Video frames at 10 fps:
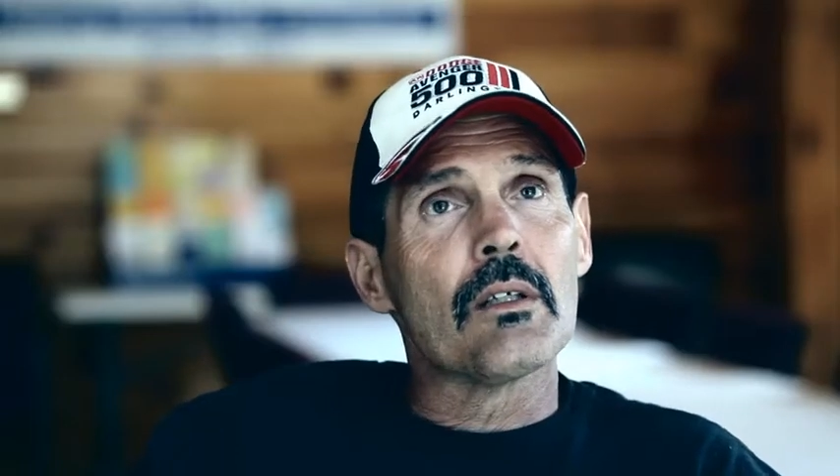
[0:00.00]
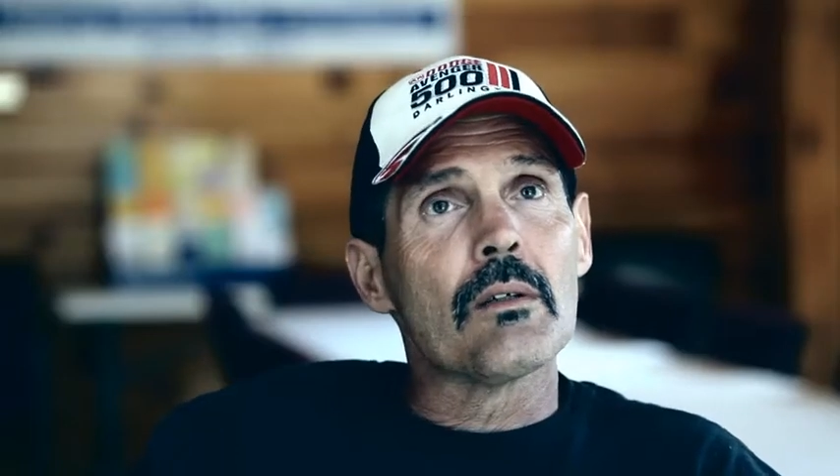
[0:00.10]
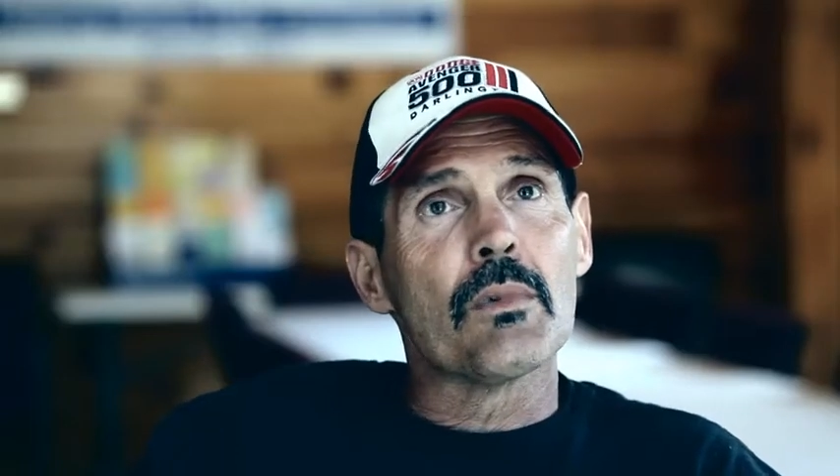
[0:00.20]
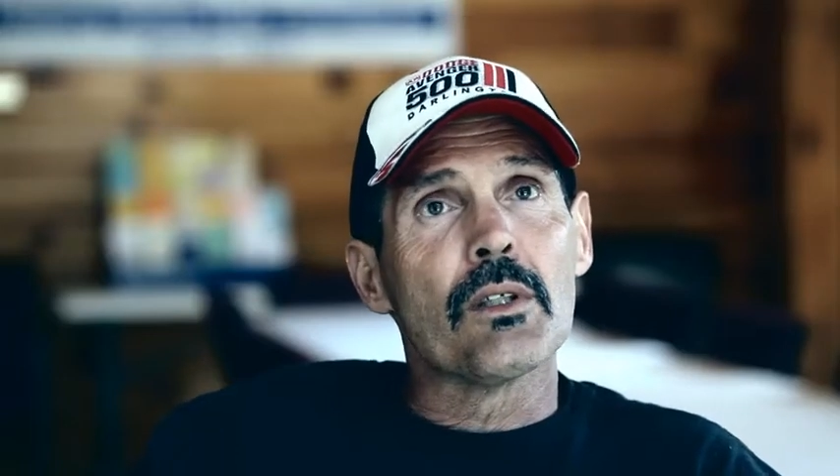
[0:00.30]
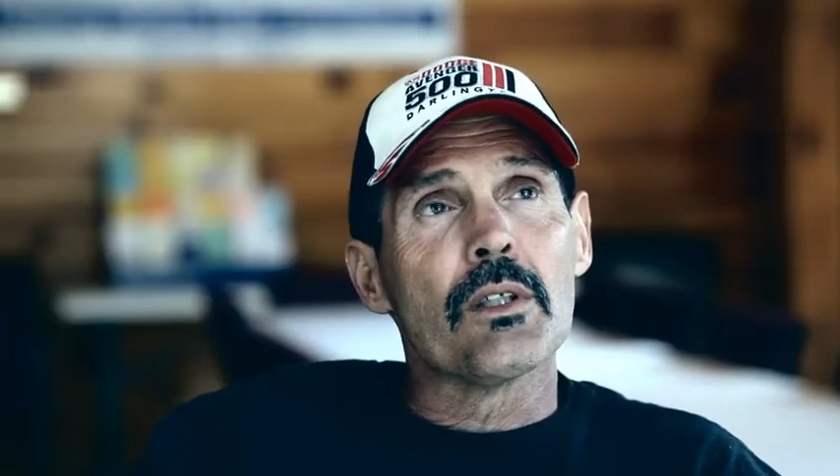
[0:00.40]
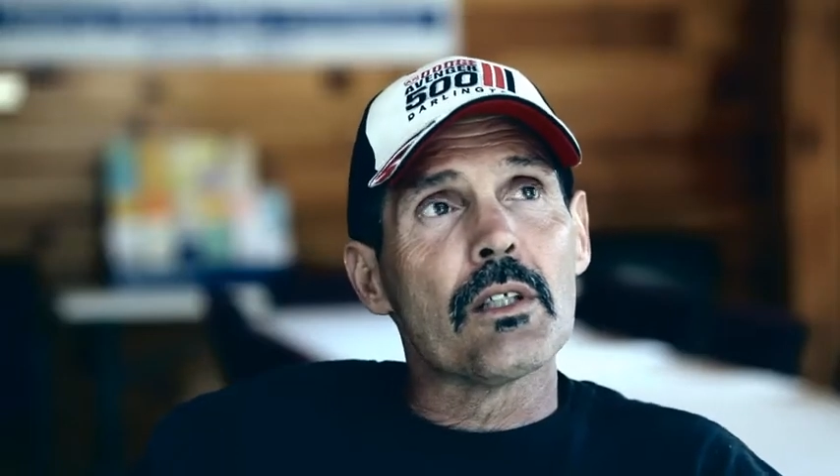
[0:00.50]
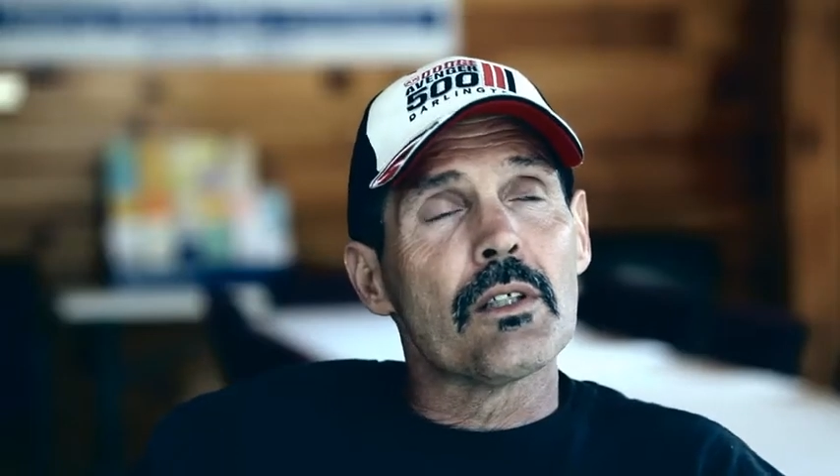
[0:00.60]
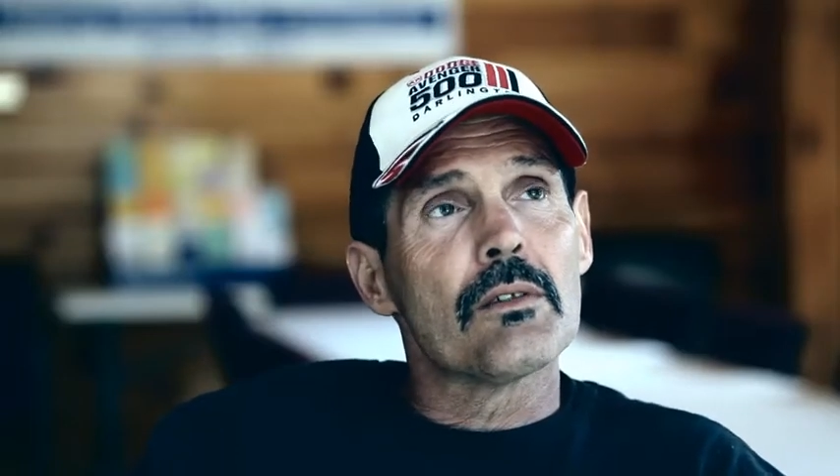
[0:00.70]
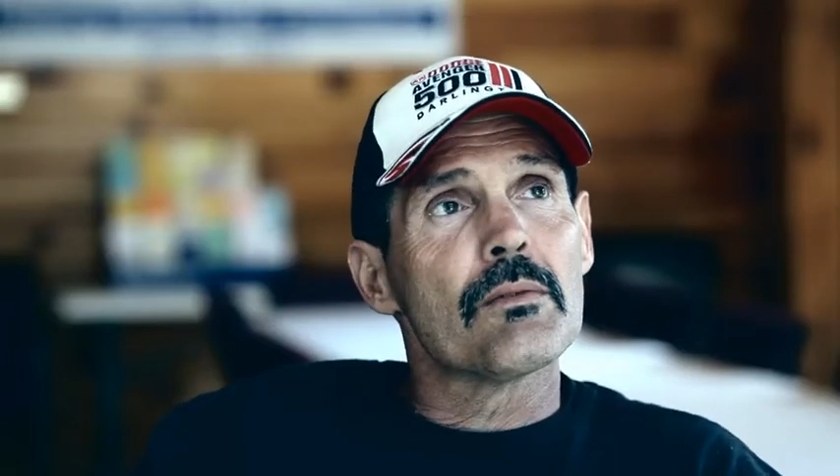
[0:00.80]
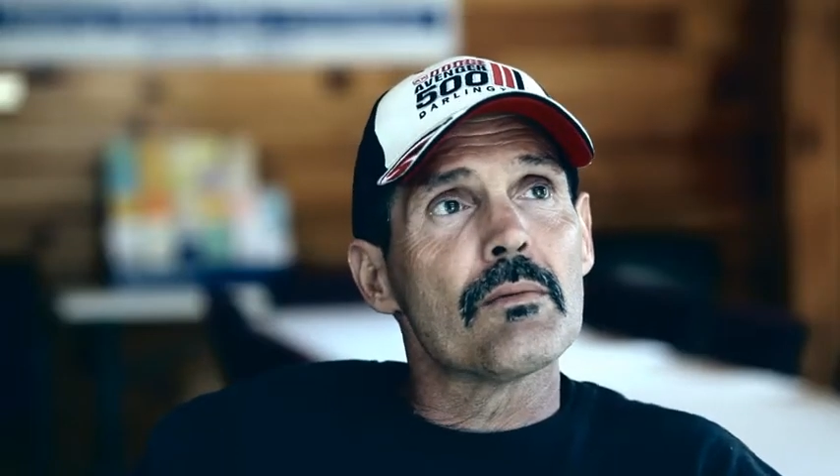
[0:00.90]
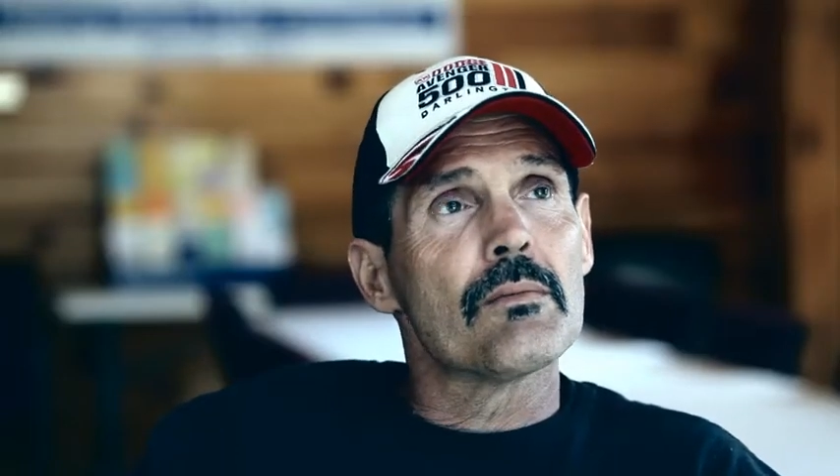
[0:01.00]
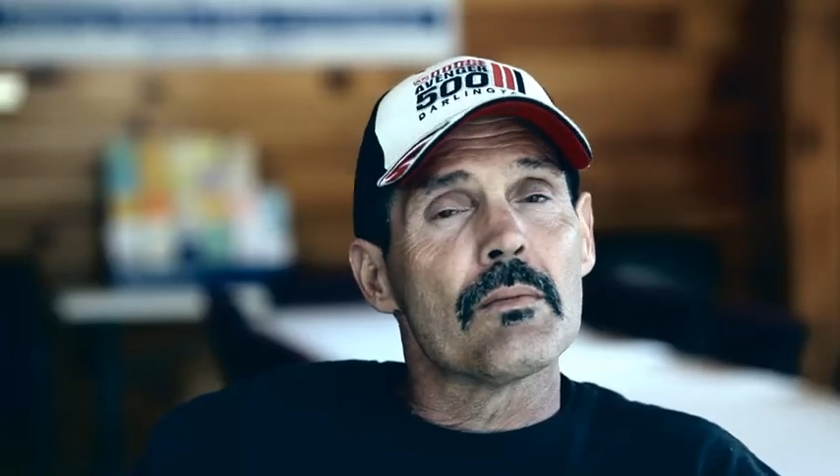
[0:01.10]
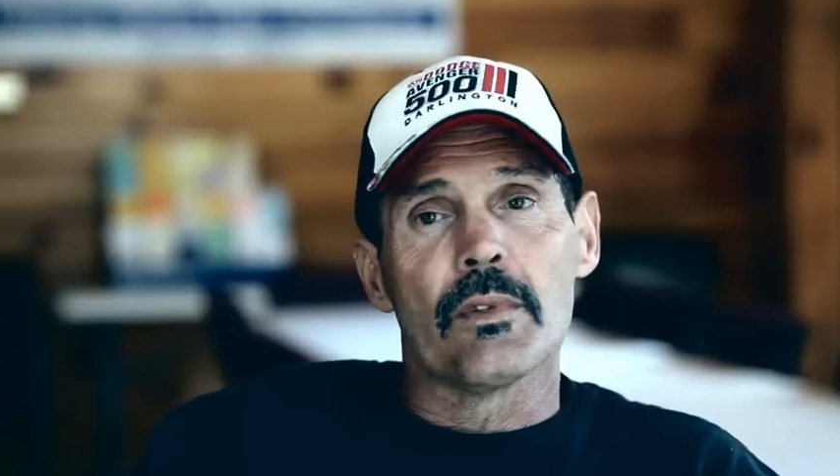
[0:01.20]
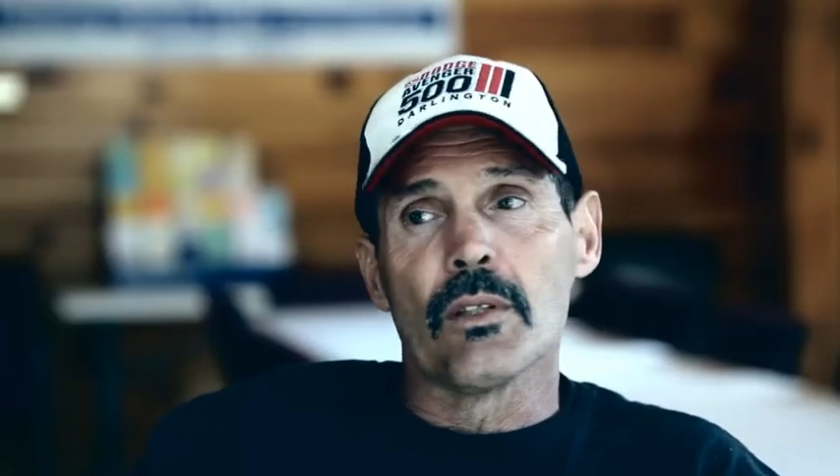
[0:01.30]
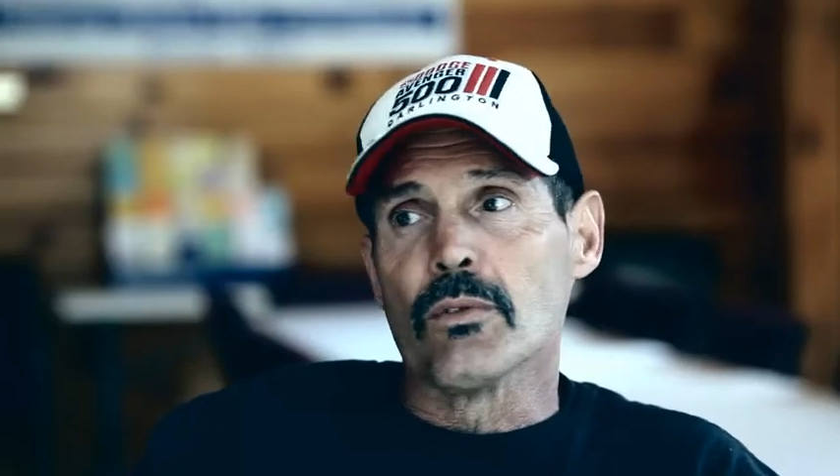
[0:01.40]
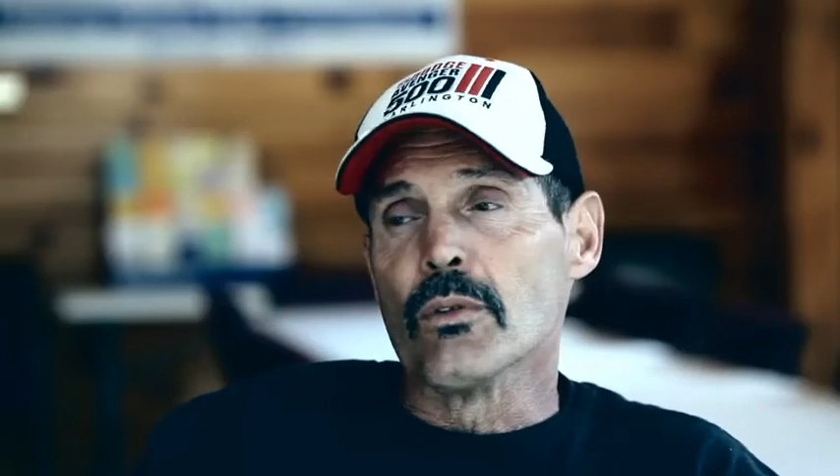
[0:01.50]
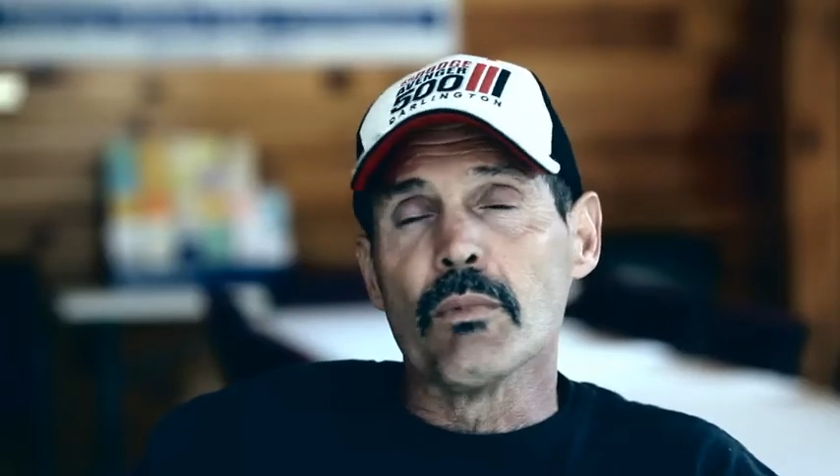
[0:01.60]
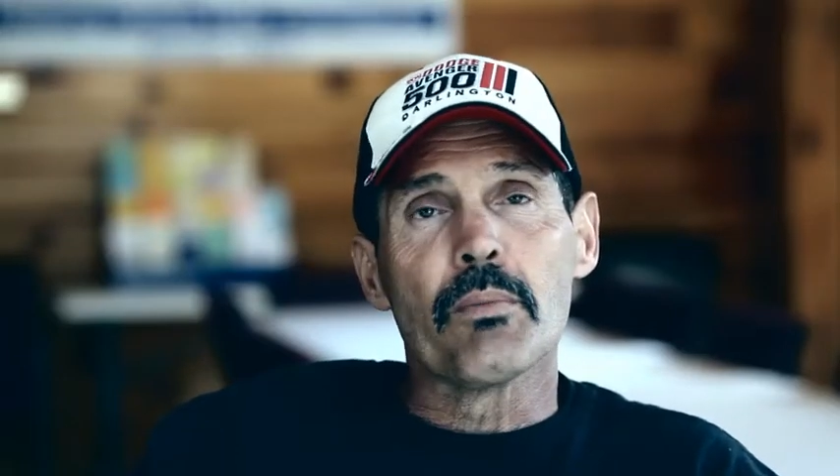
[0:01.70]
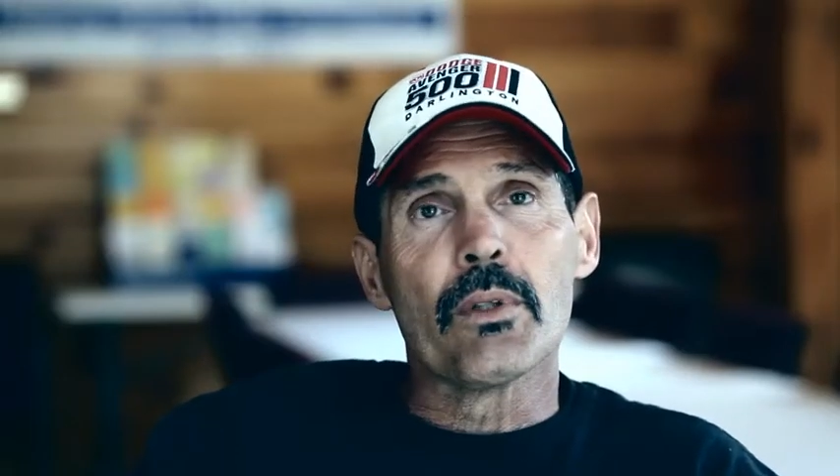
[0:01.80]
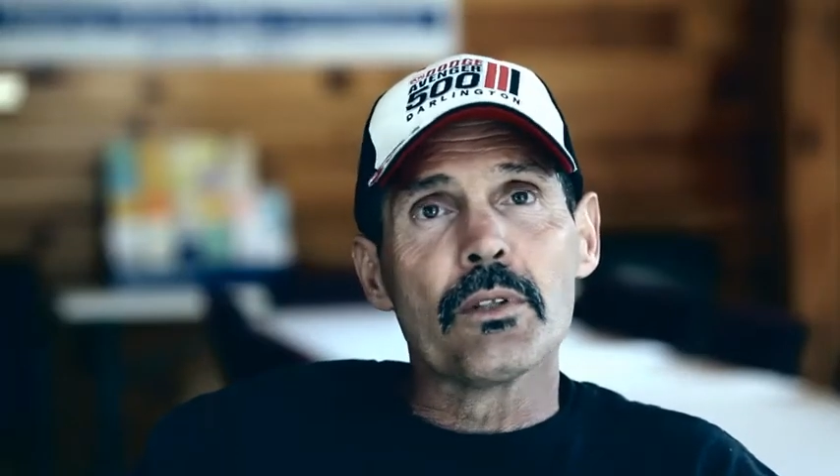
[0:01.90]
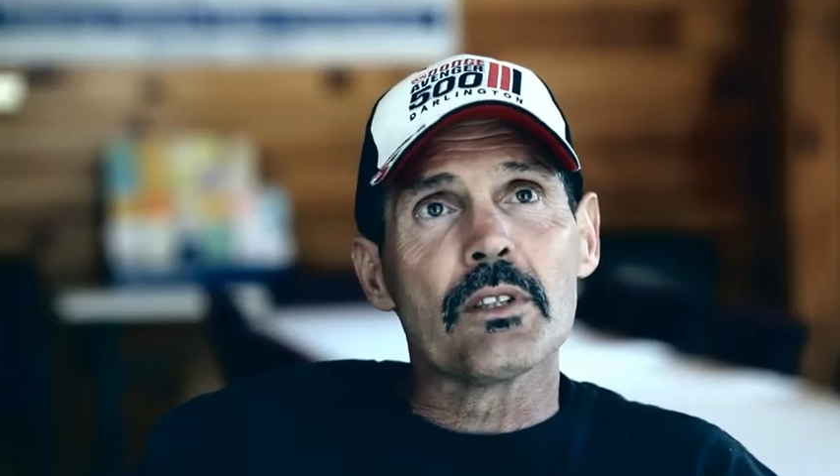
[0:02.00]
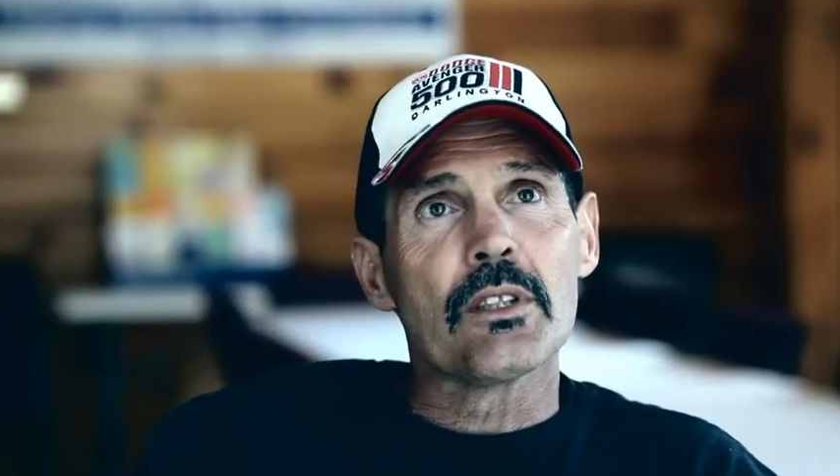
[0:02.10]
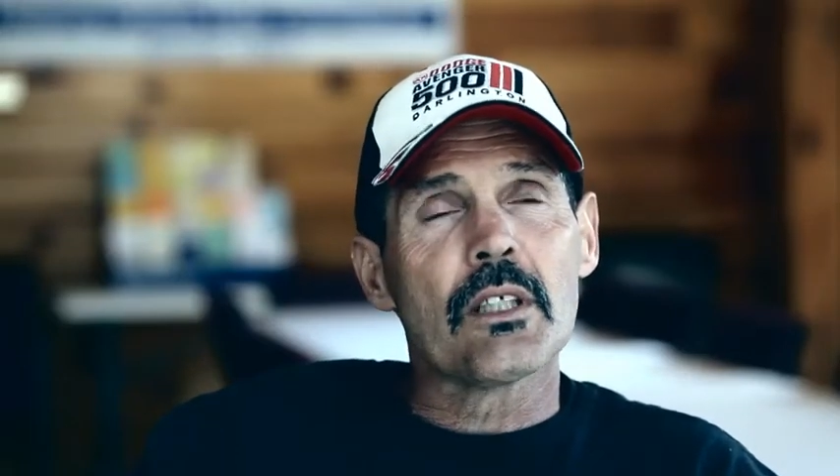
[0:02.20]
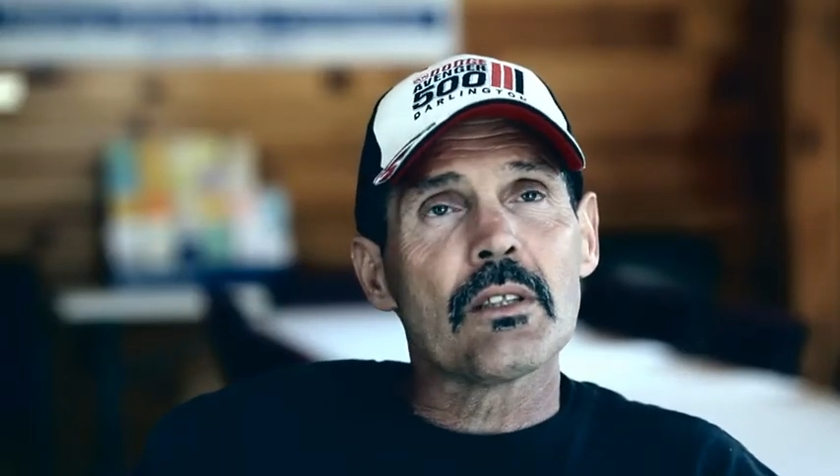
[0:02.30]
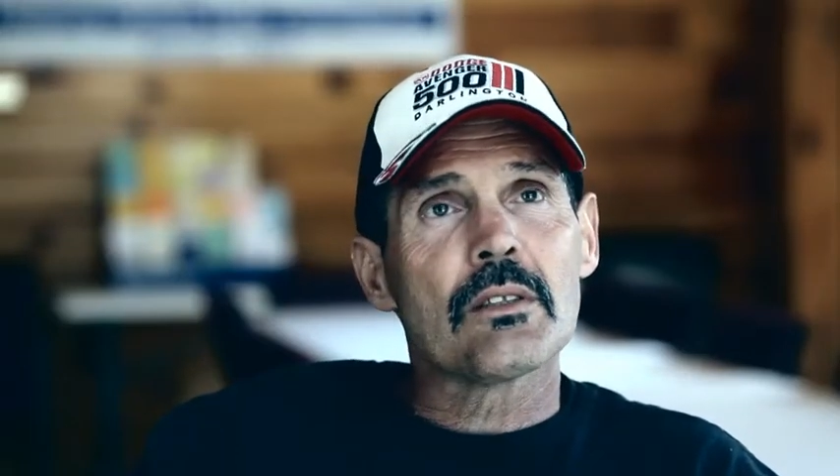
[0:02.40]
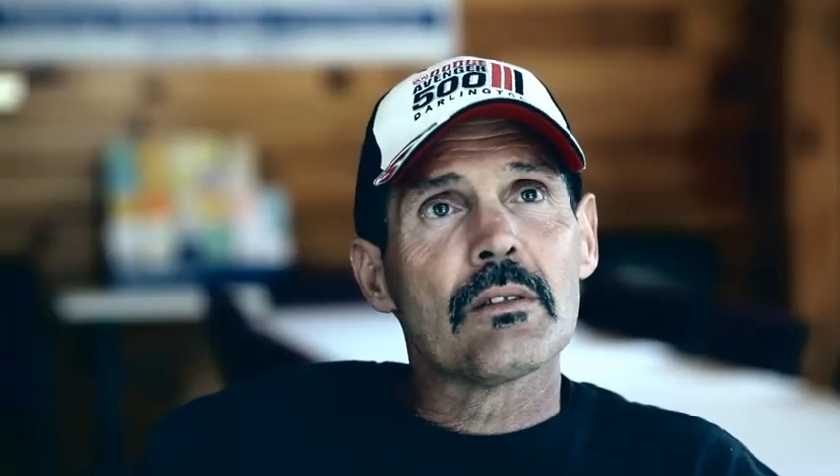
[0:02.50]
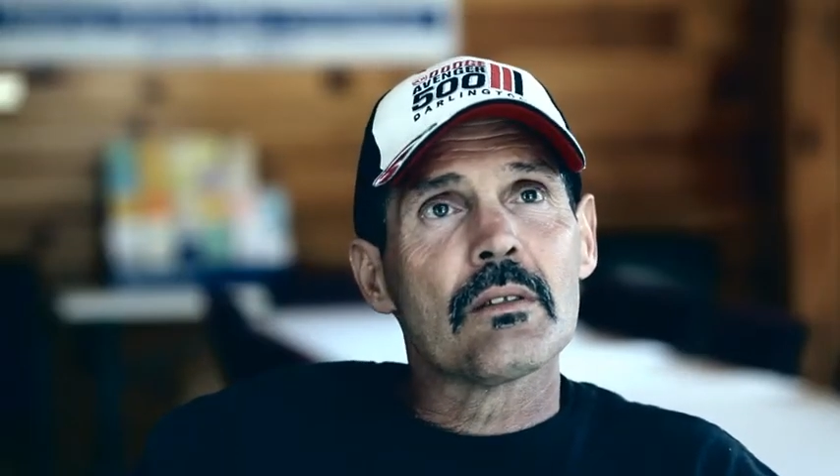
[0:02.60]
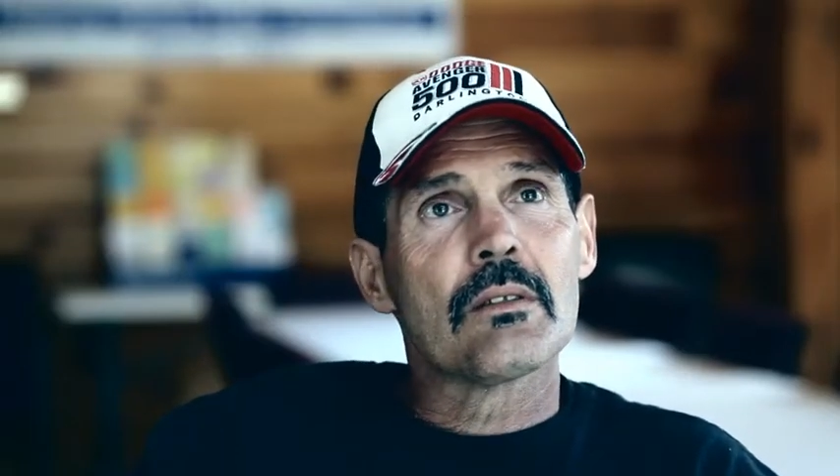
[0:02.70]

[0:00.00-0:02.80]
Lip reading: but yet they wrote me Percocets